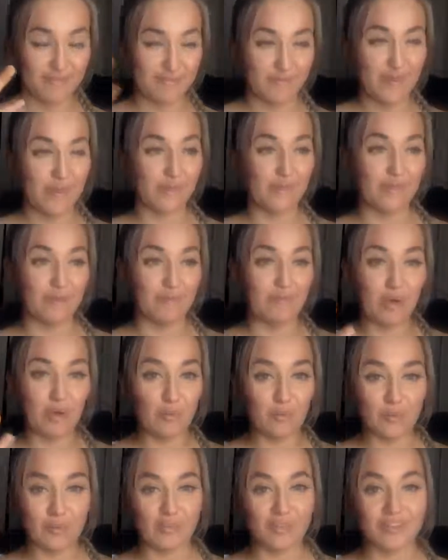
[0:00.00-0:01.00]
feel the
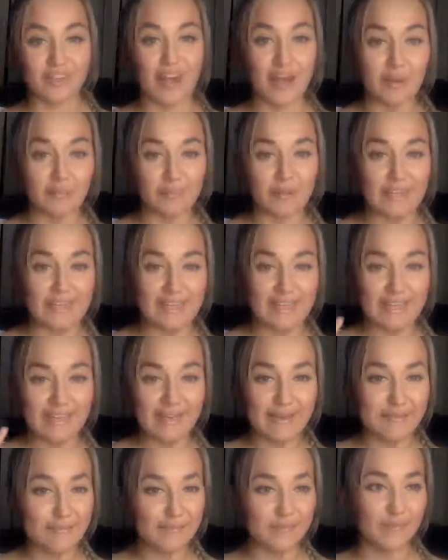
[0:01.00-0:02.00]
moment, carpe
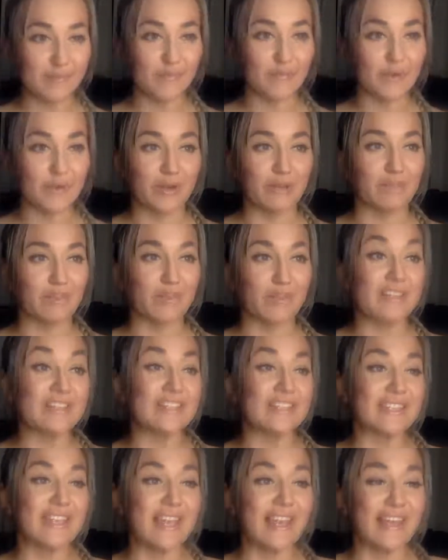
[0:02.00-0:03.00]
diem, whatever they
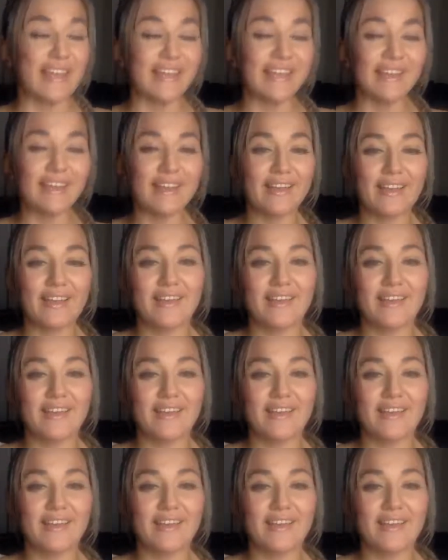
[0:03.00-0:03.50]
say.